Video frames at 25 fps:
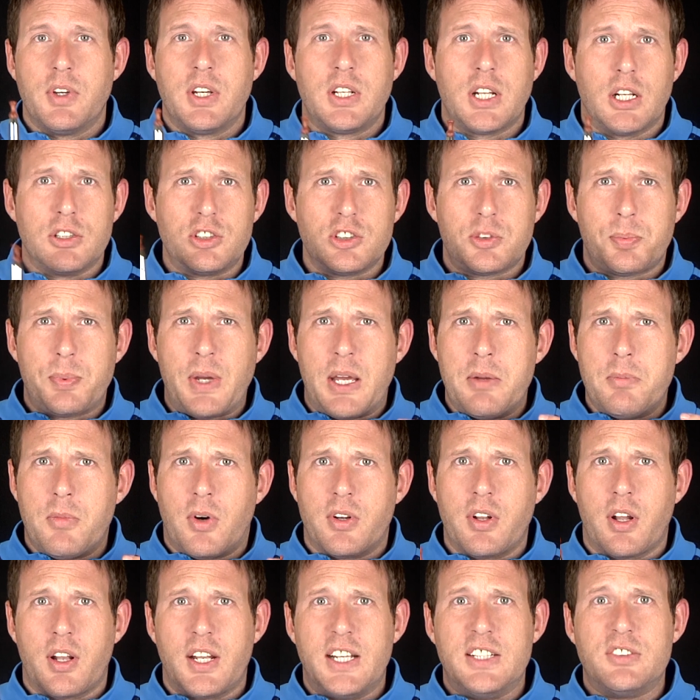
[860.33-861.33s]
Now, just bear in
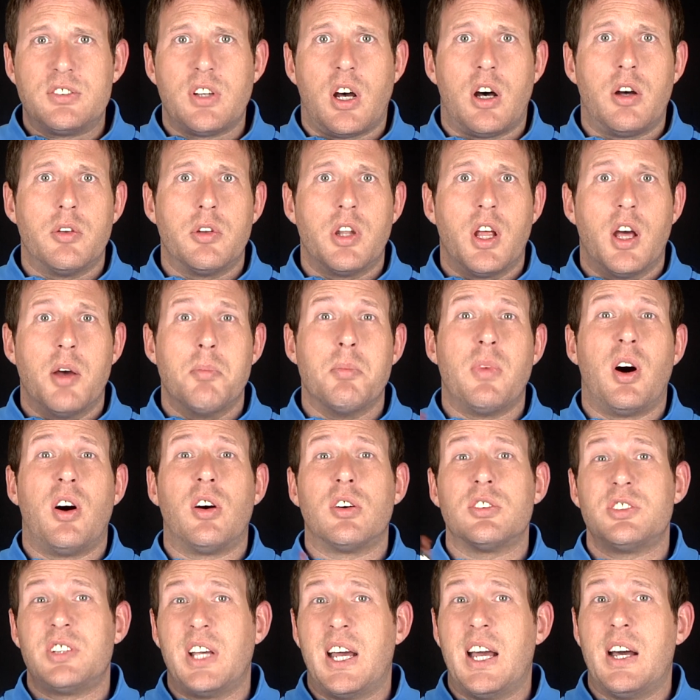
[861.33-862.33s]
mind that these aren't
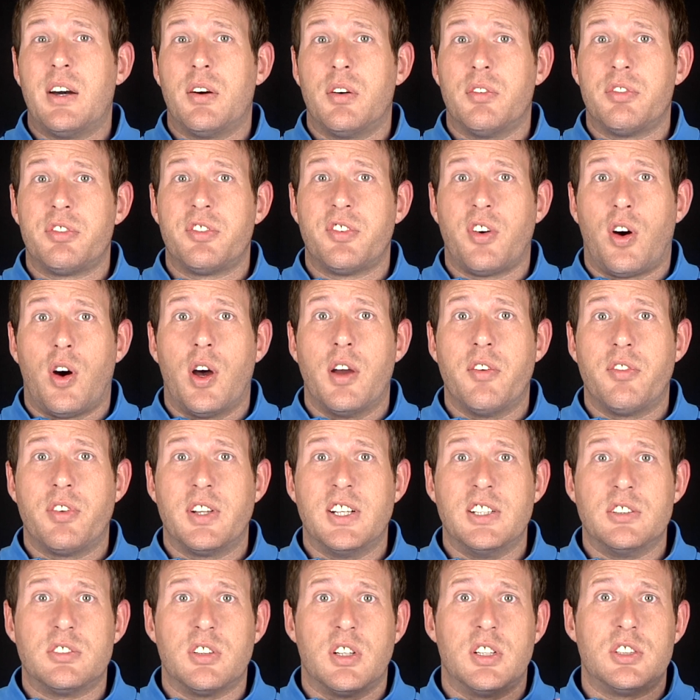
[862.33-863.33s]
marks out of 5,
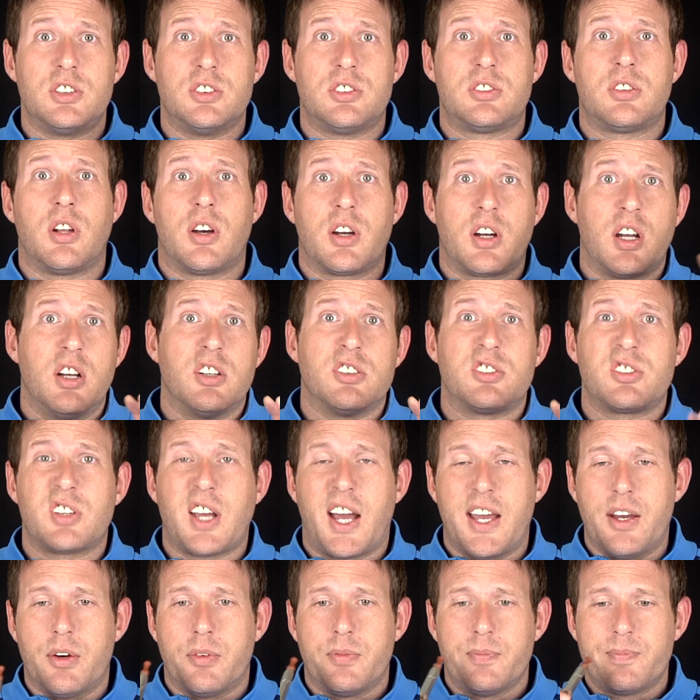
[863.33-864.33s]
these are just like a
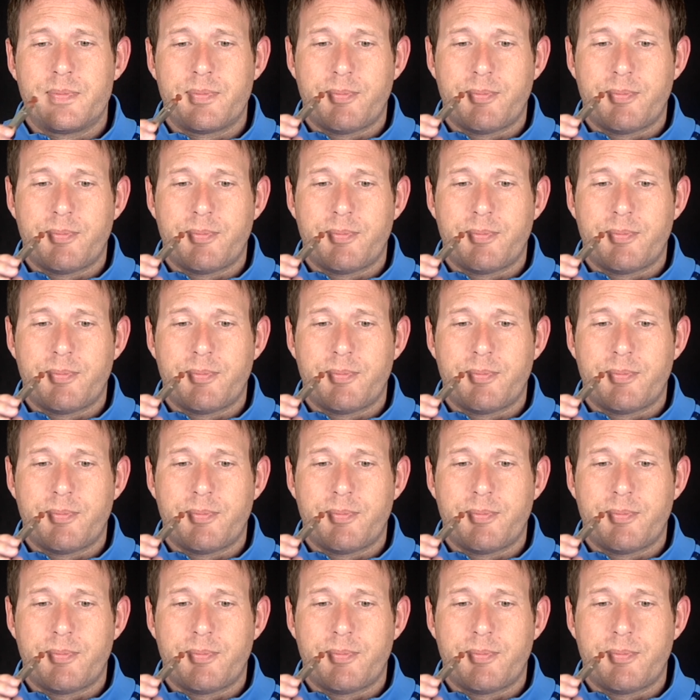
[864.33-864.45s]
scale.